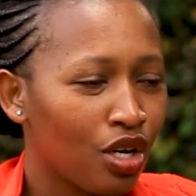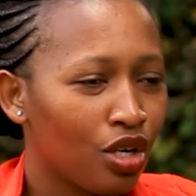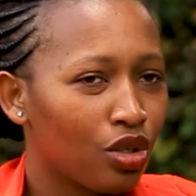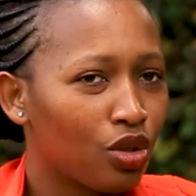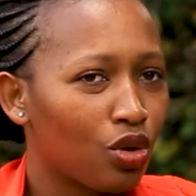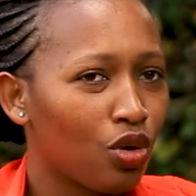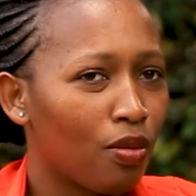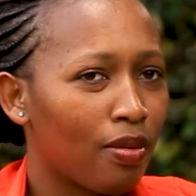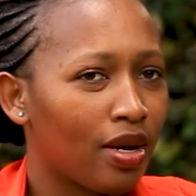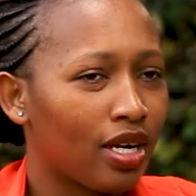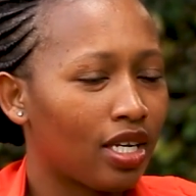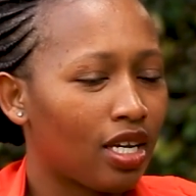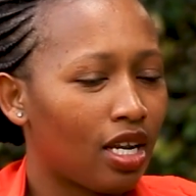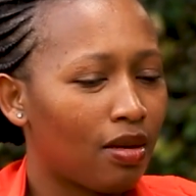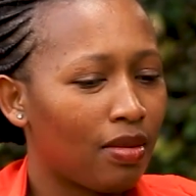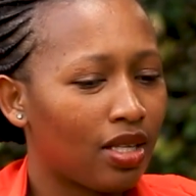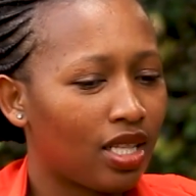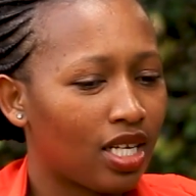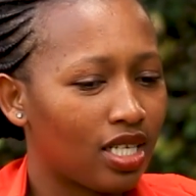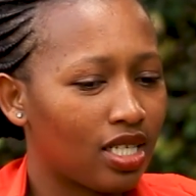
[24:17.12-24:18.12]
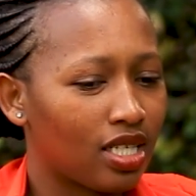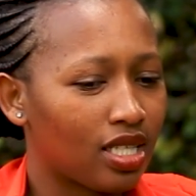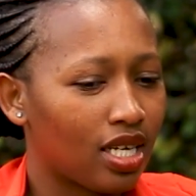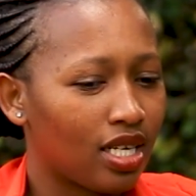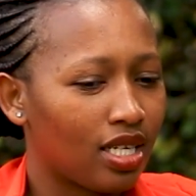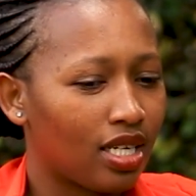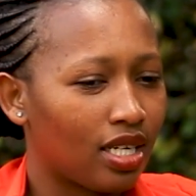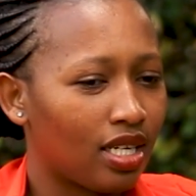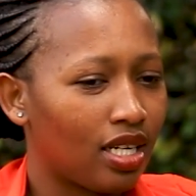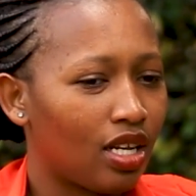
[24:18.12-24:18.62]
So my grandmother
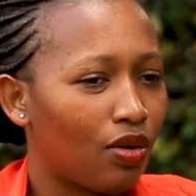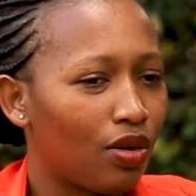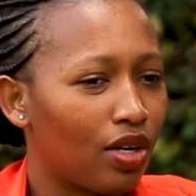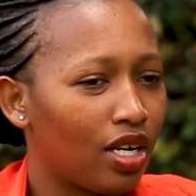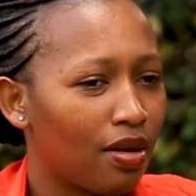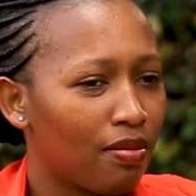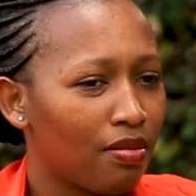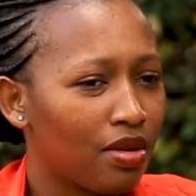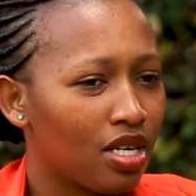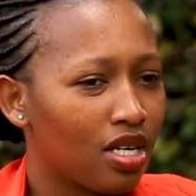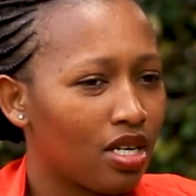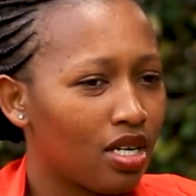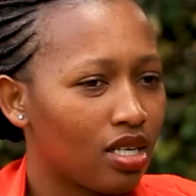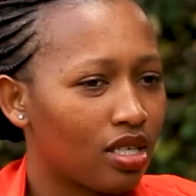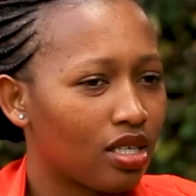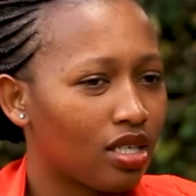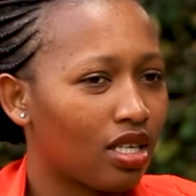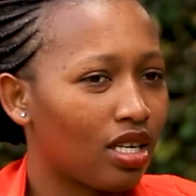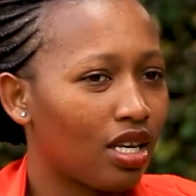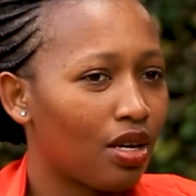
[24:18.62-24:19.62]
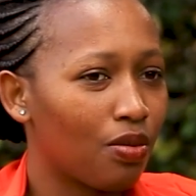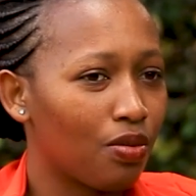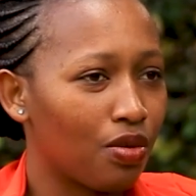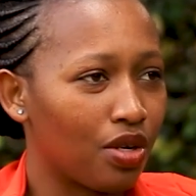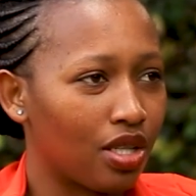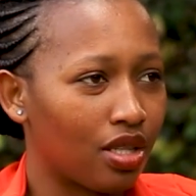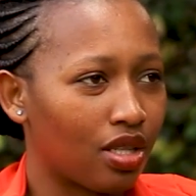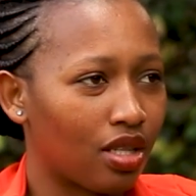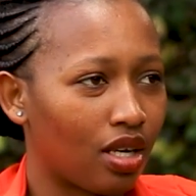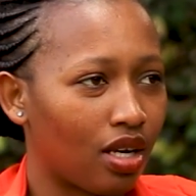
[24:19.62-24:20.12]
decided, now let me stay
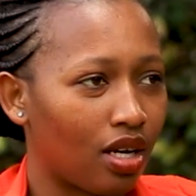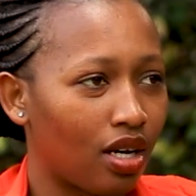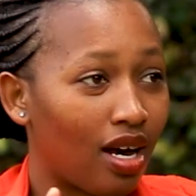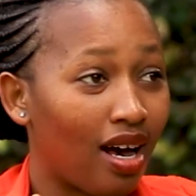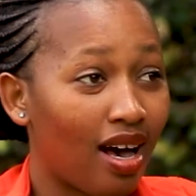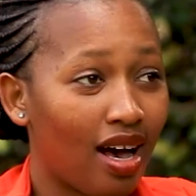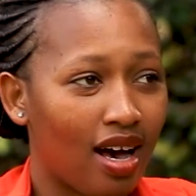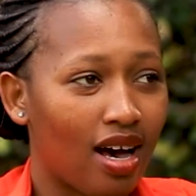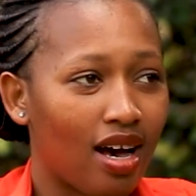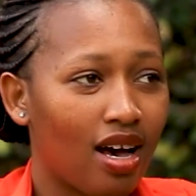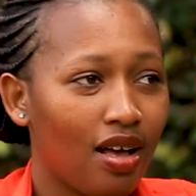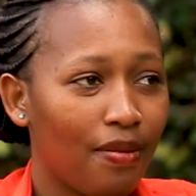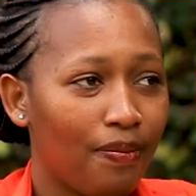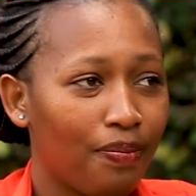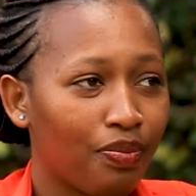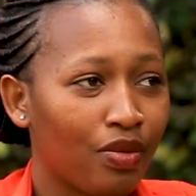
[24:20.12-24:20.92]
with her